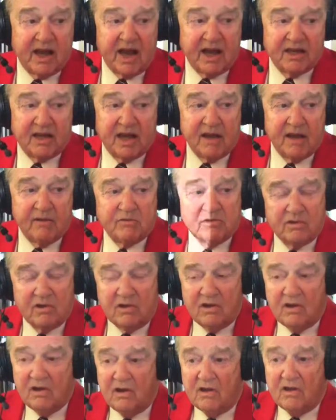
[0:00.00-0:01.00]
10 games.
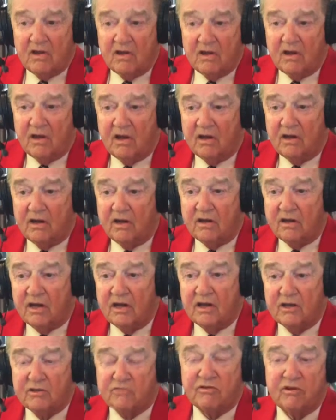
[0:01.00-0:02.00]
And in the
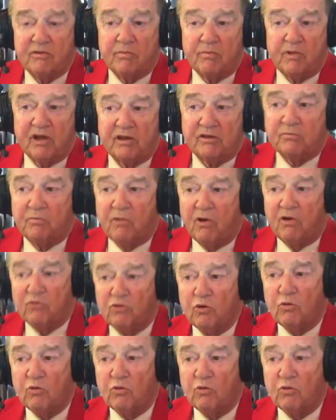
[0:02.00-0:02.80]
history of baseball,